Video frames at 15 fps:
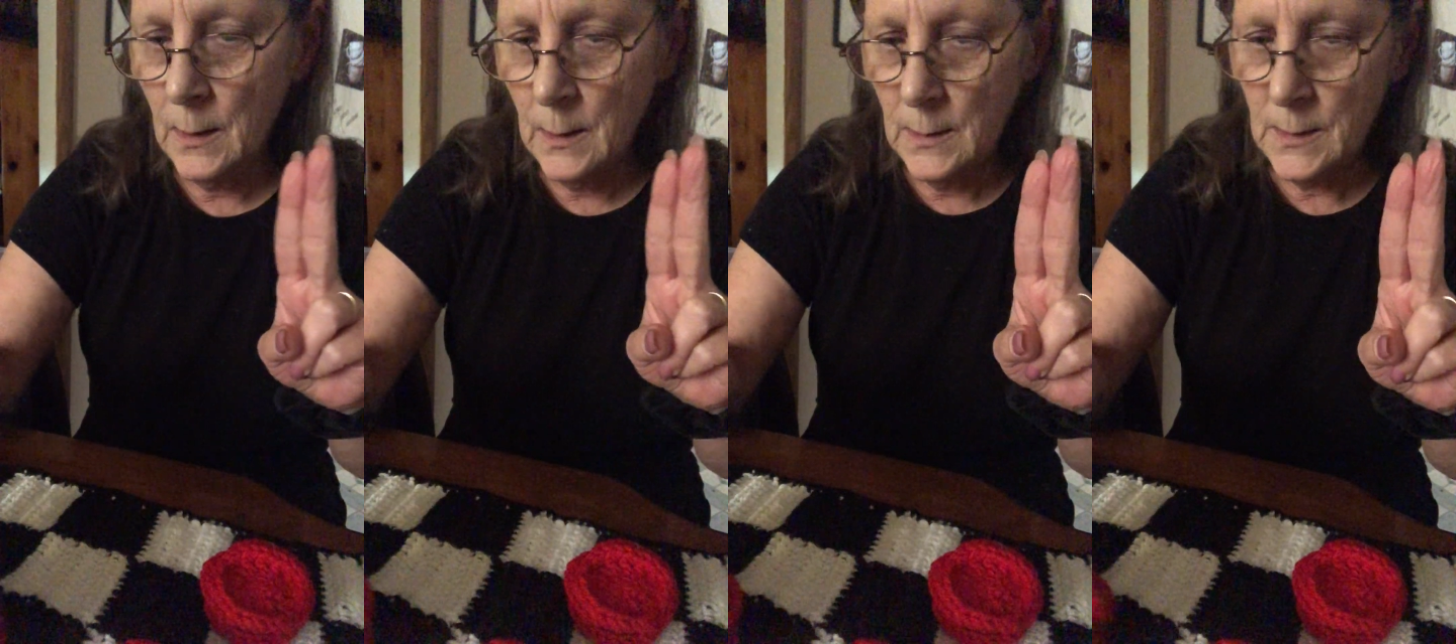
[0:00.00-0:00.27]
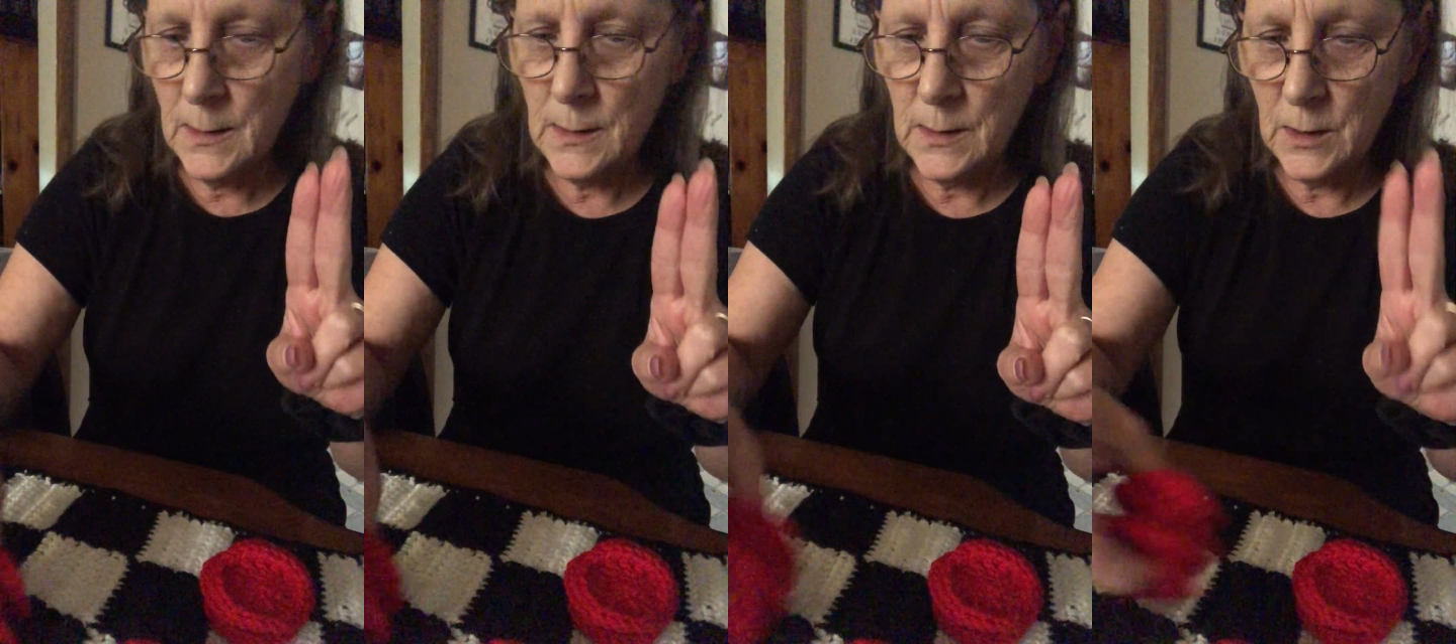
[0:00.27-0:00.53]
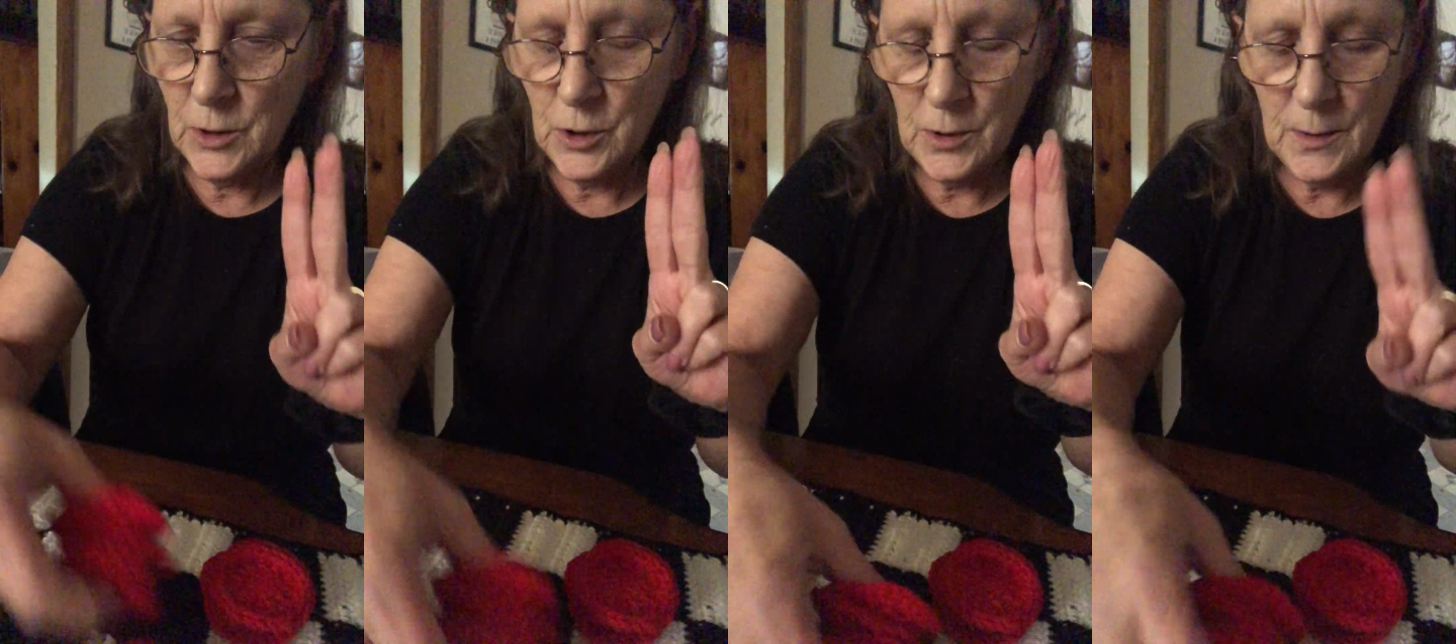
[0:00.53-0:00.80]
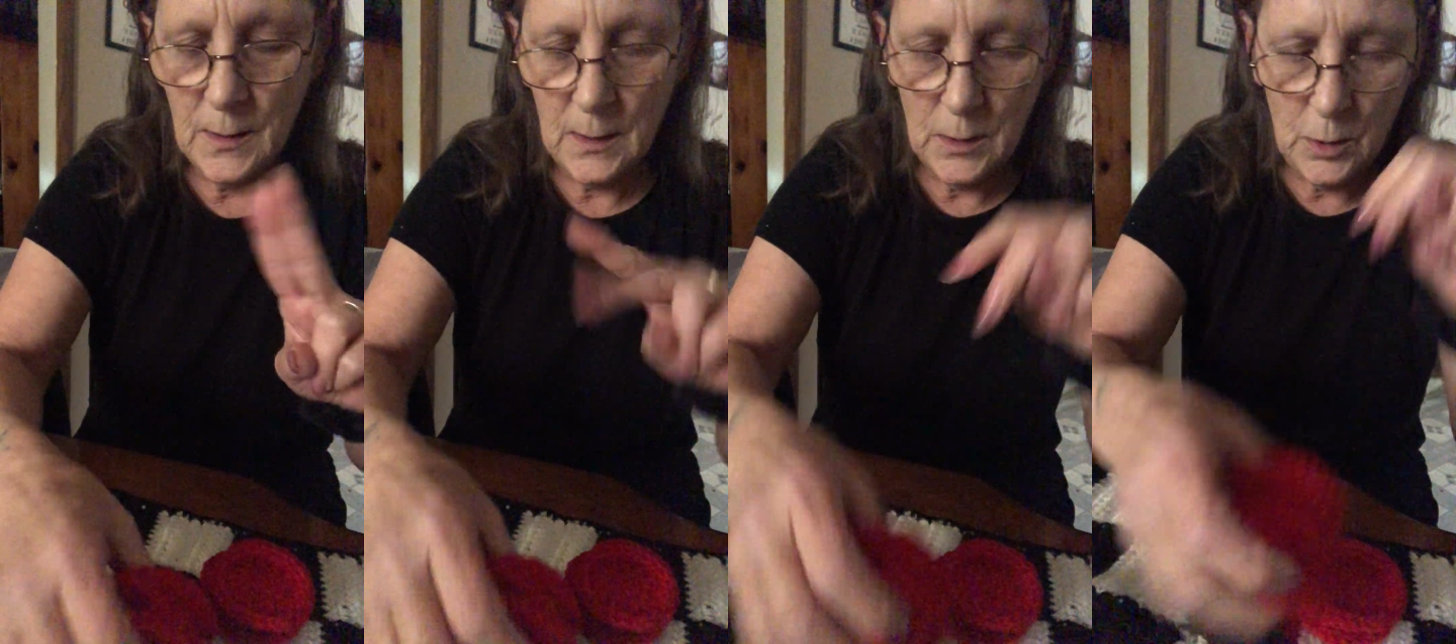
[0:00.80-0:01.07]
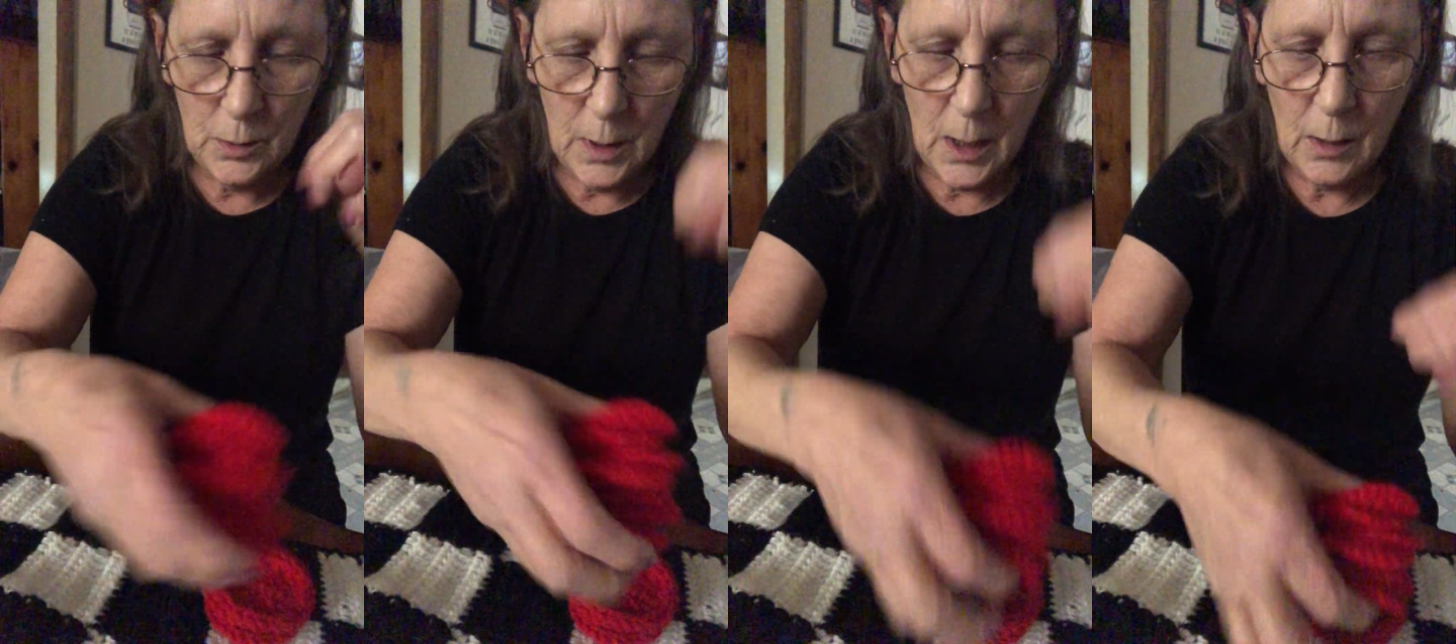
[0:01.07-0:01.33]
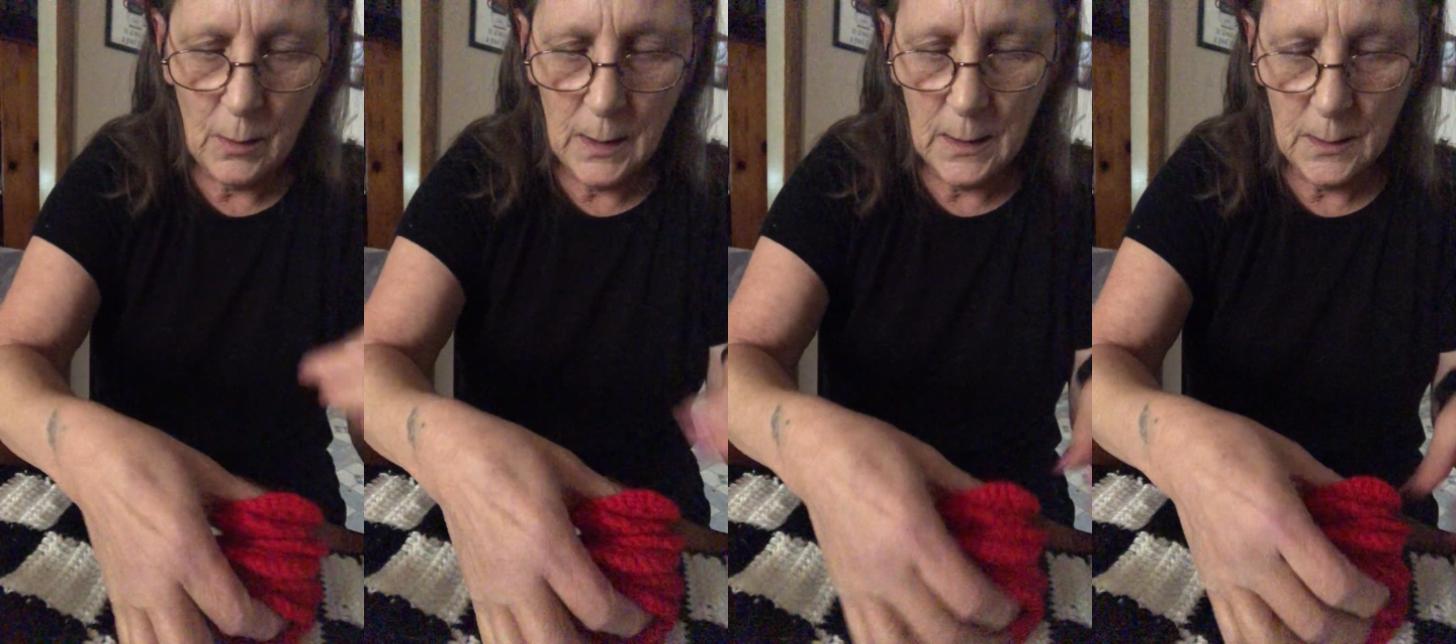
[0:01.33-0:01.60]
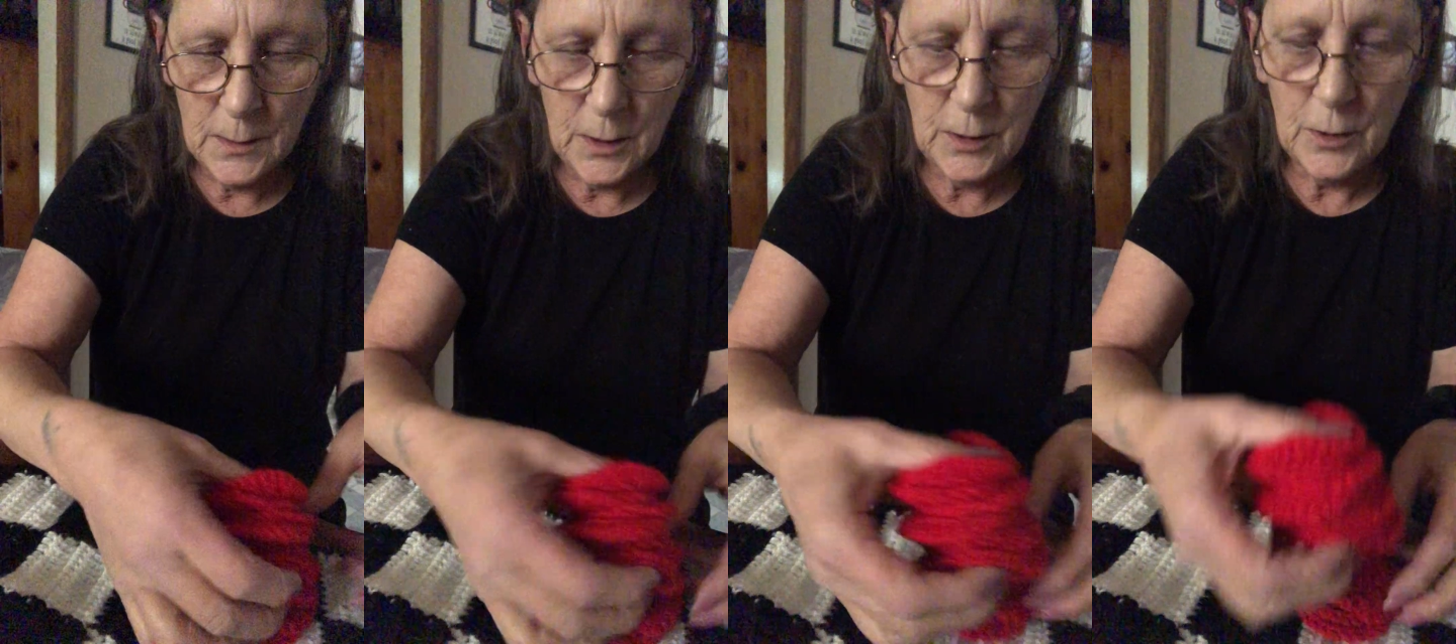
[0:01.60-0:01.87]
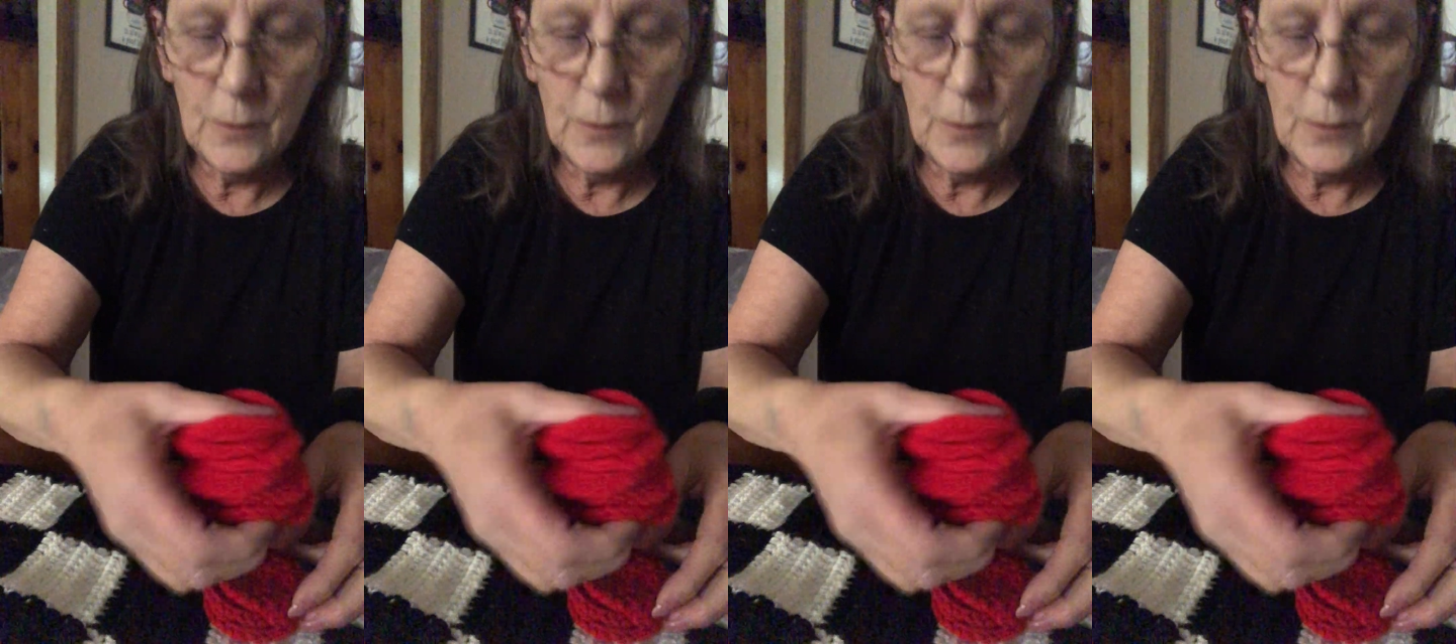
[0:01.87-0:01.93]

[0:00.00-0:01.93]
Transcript: stitches that you carry into